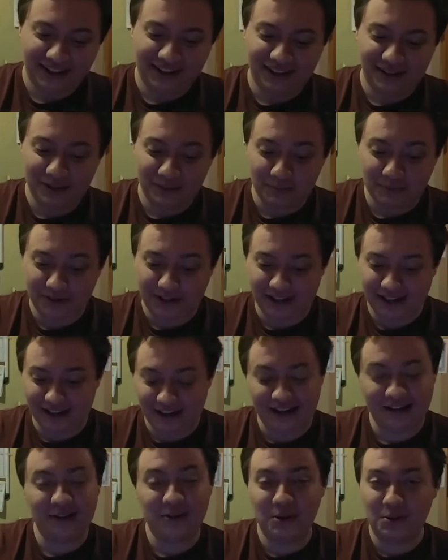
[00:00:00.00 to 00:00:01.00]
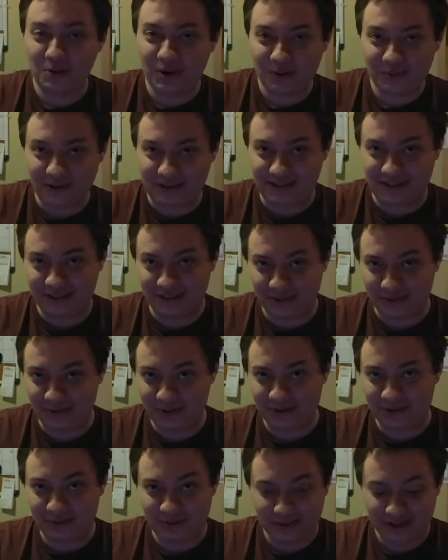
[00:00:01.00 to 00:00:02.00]
Um, I knew I wasn't
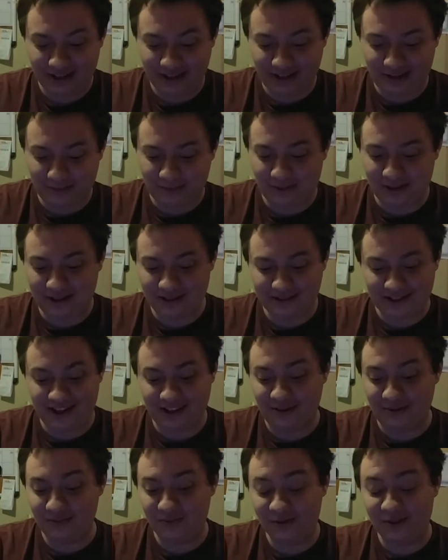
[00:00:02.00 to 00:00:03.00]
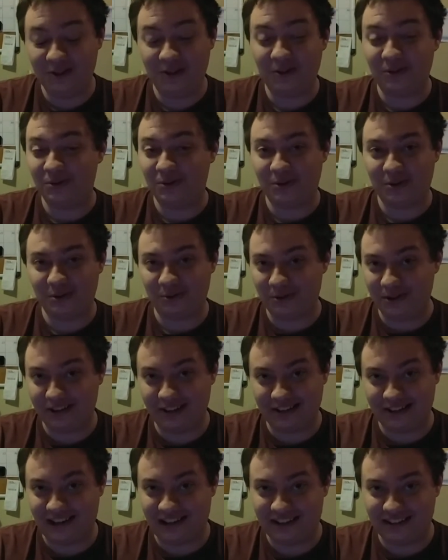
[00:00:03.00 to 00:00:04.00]
going to win it because I have no clue what
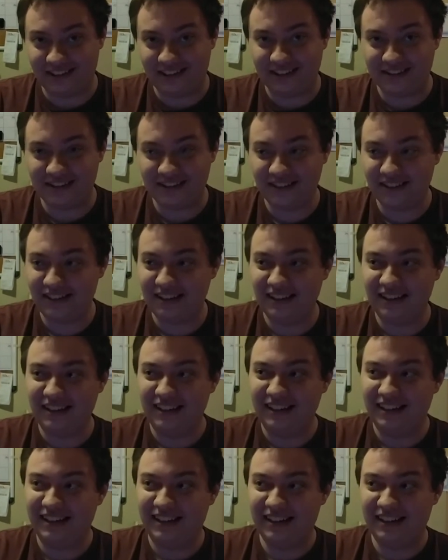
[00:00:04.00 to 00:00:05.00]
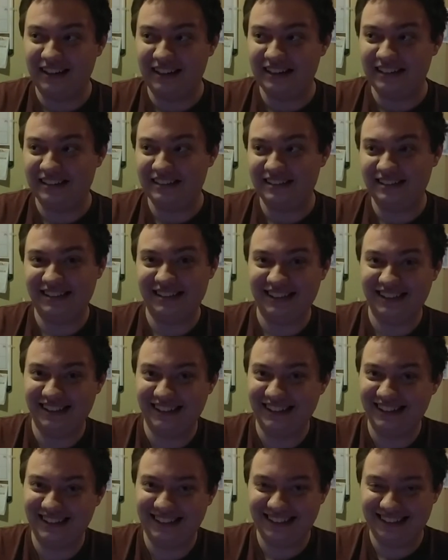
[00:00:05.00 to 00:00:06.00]
the deck does. Uh, I don't uh, think
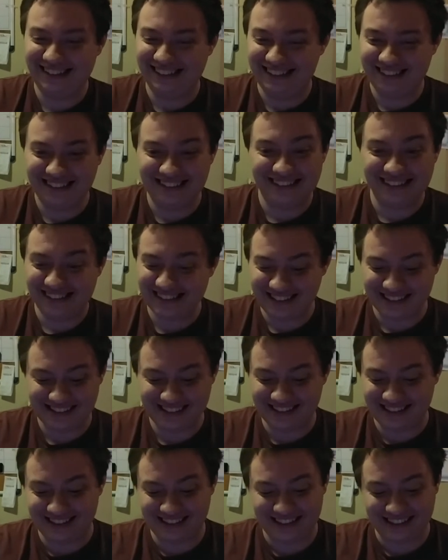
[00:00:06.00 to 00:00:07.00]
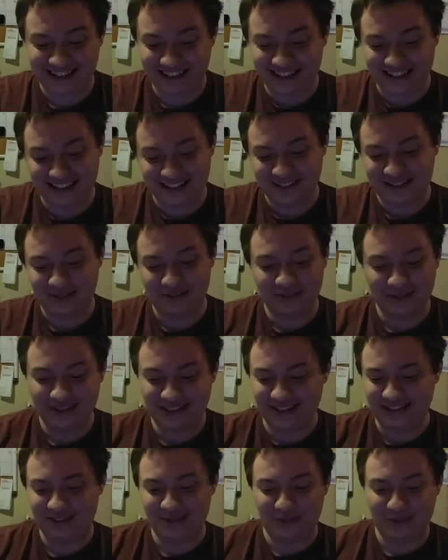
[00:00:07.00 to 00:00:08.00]
anybody does. It's like as soon
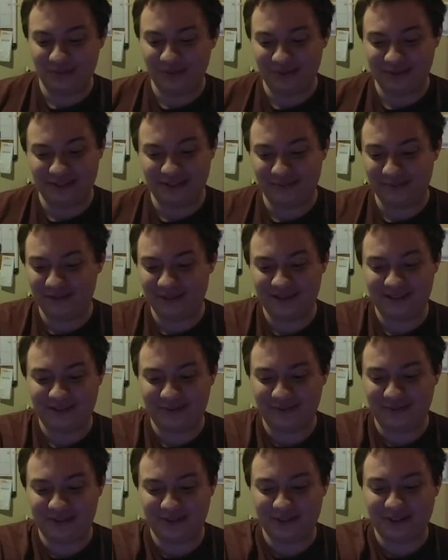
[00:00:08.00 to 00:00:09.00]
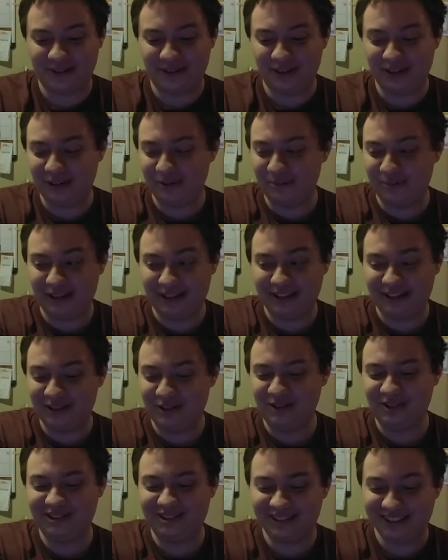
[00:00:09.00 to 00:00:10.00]
as he normal summoned his first card, I'm like,
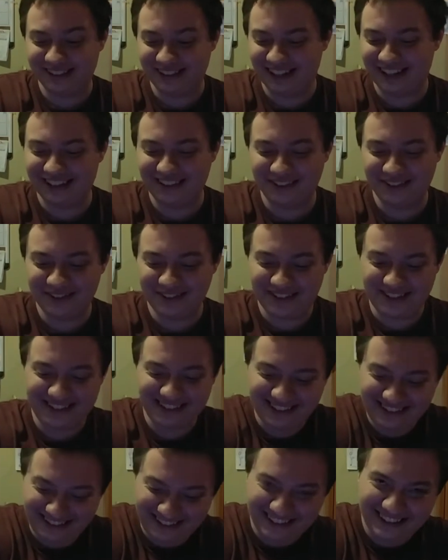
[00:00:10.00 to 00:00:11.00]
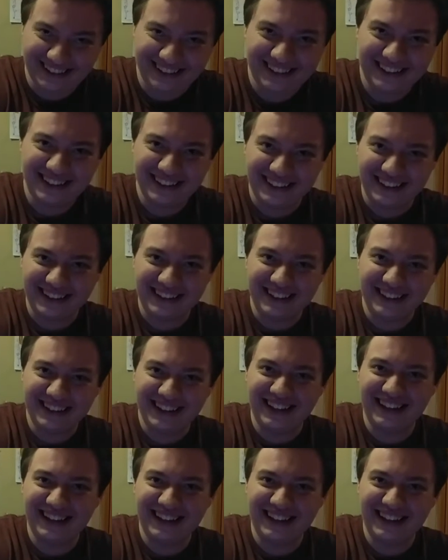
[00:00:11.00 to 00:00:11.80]
cool, I lose. cool. What?